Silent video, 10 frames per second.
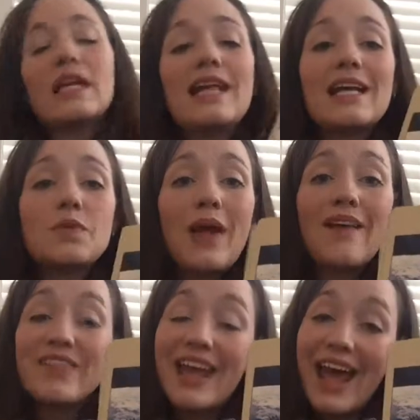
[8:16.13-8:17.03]
Next we
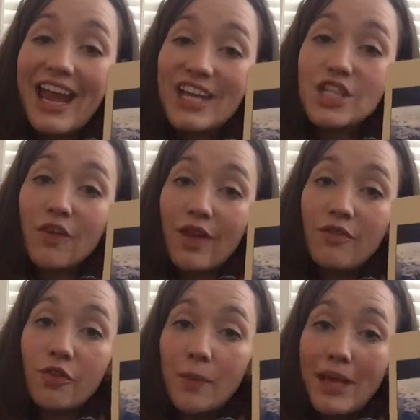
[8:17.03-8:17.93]
have the age of
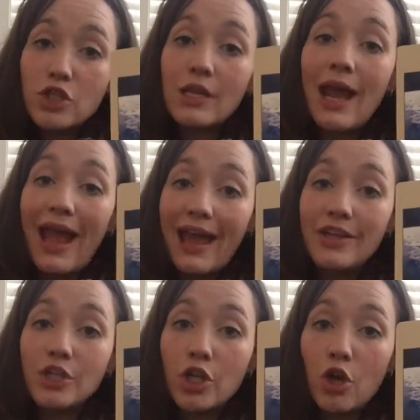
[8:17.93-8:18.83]
information
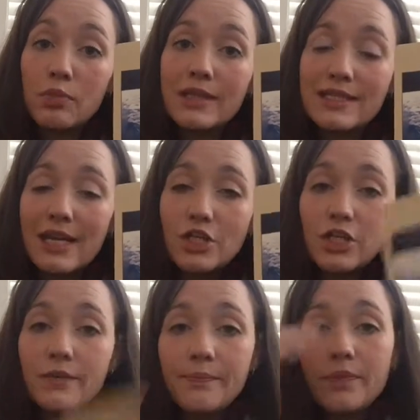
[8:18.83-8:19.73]
and
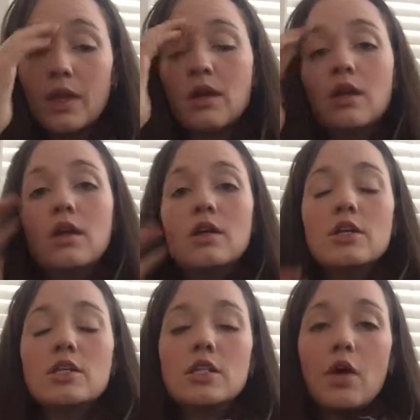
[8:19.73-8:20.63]
globalization.
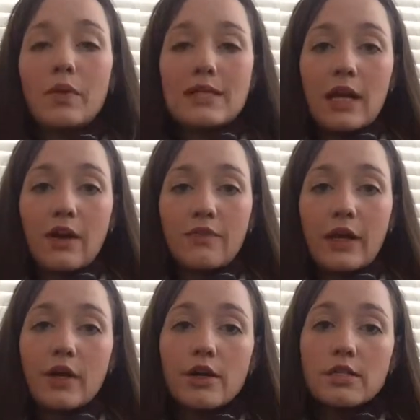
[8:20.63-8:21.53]
So we take our
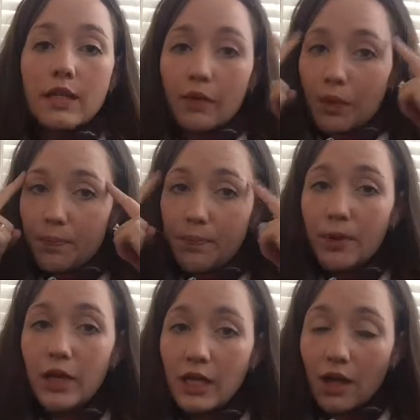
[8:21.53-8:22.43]
fingers like we're
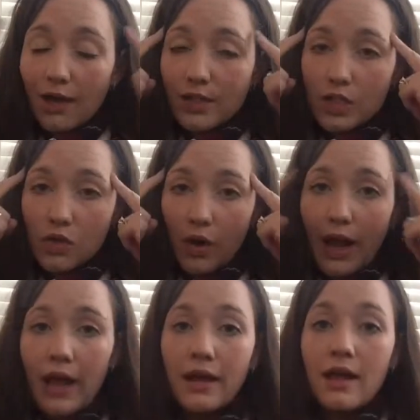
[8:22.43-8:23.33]
putting knowledge into our
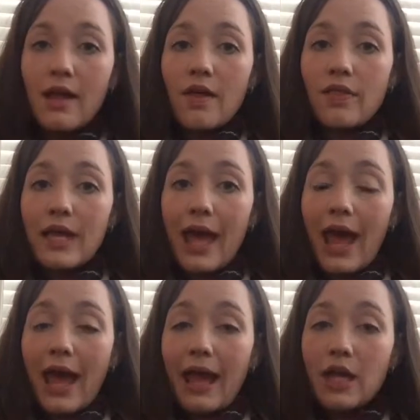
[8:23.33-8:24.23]
head. The
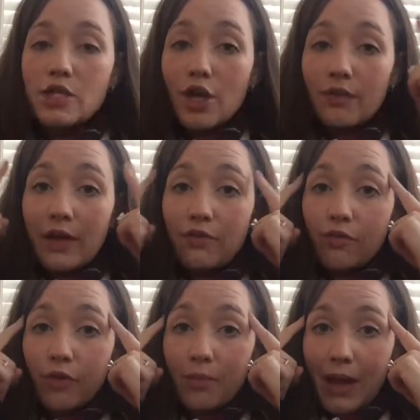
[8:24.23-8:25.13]
age of
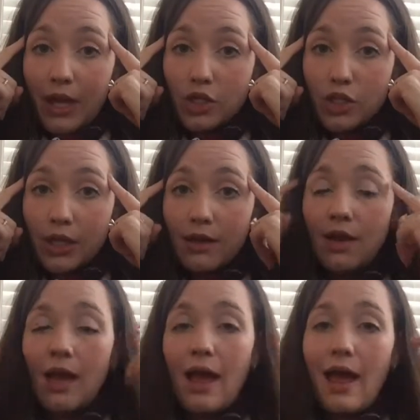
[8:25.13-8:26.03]
information
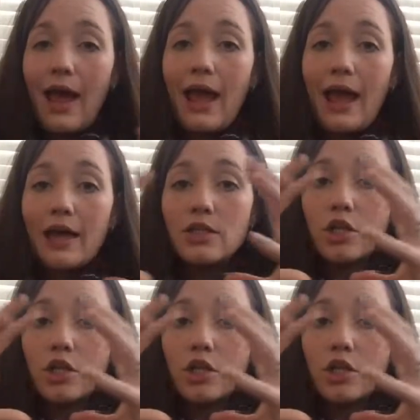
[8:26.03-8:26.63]
and